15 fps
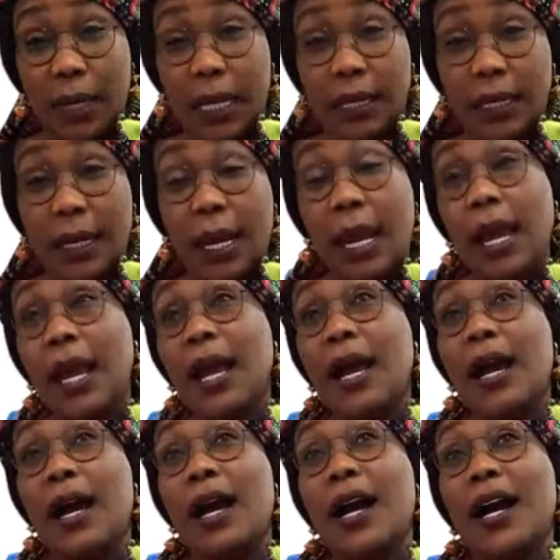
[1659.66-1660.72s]
mean?
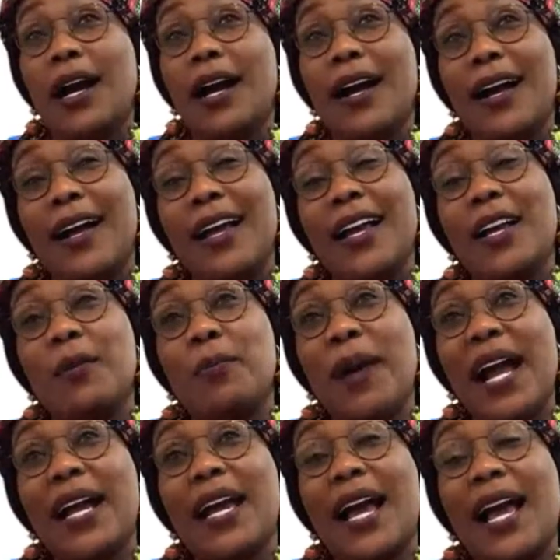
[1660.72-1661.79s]

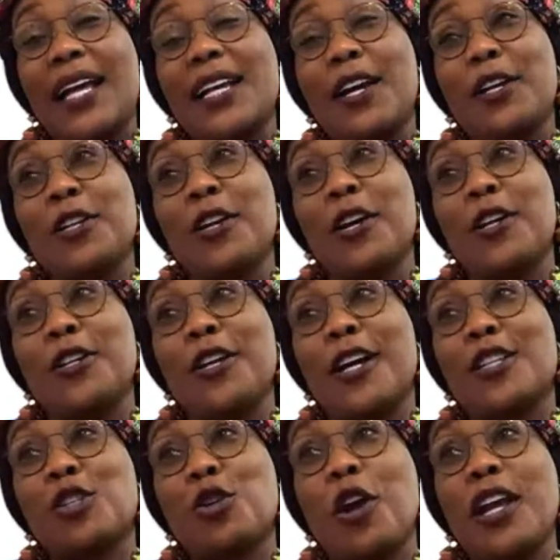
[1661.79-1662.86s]
You're
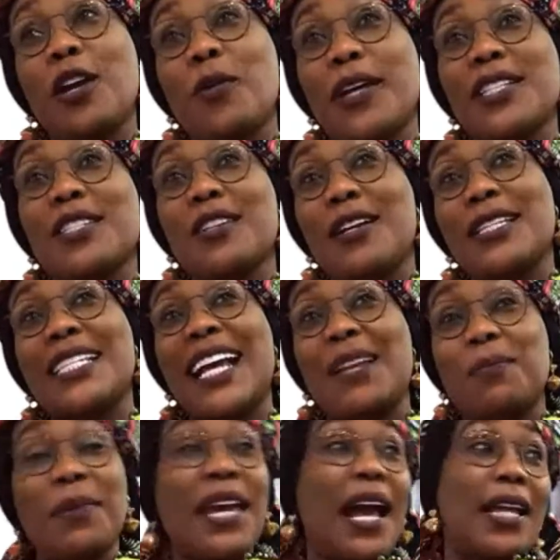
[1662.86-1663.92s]
throwing questions at
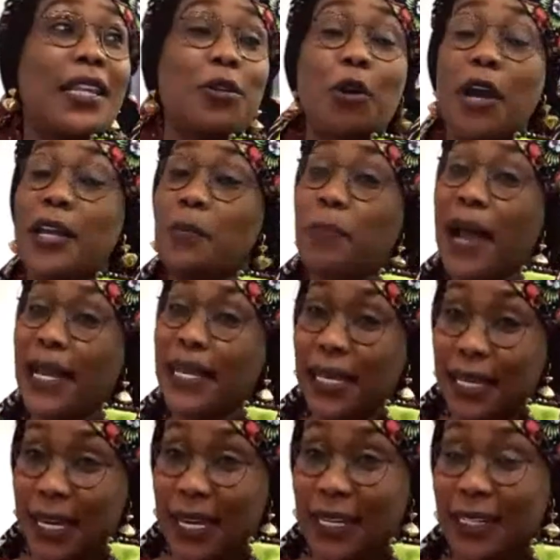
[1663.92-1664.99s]
me. I throw it back
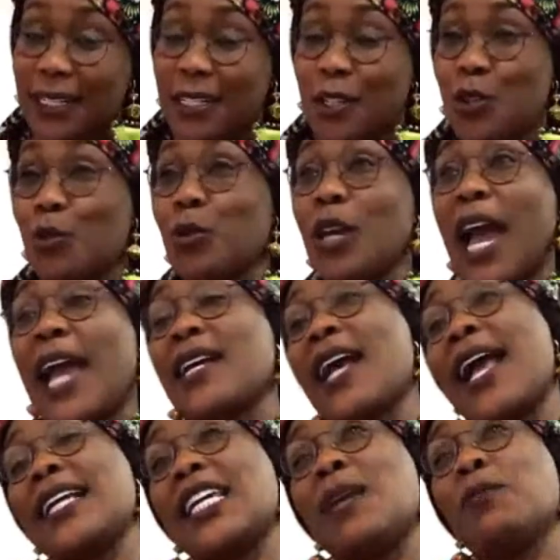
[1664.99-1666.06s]
again. So yeah,
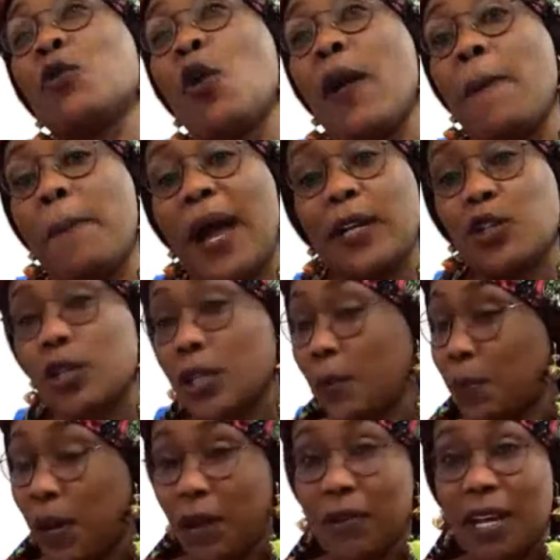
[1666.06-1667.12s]
I keep going back to the
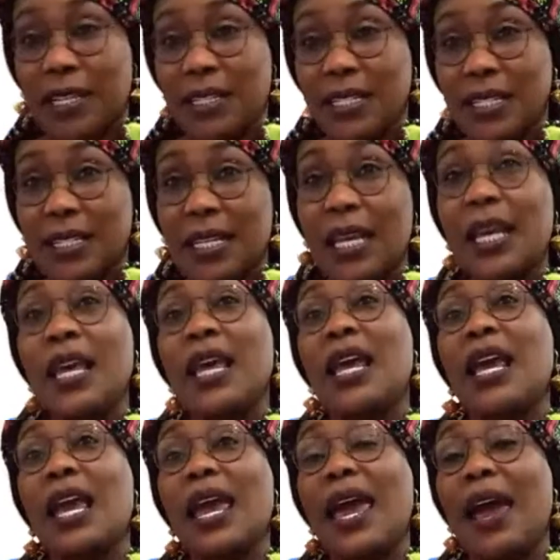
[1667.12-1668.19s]
parents.
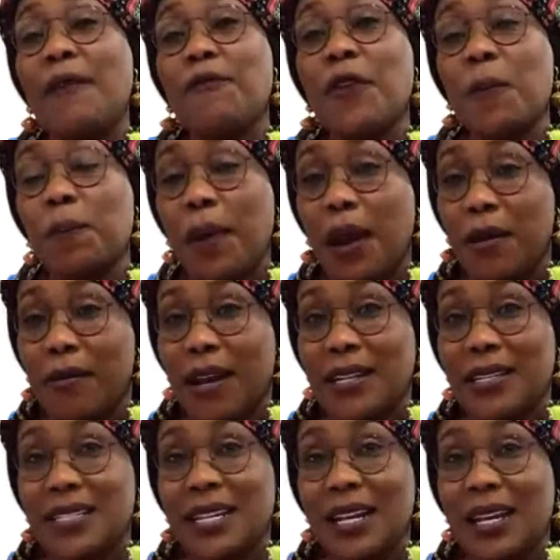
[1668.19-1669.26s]
Every parent
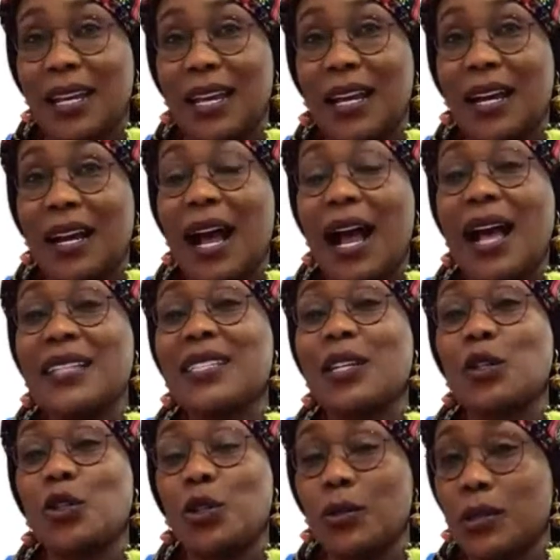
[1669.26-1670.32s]
has a
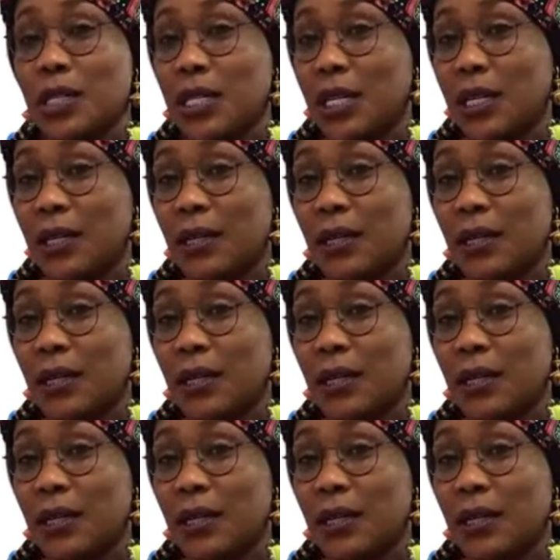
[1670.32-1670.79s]
duty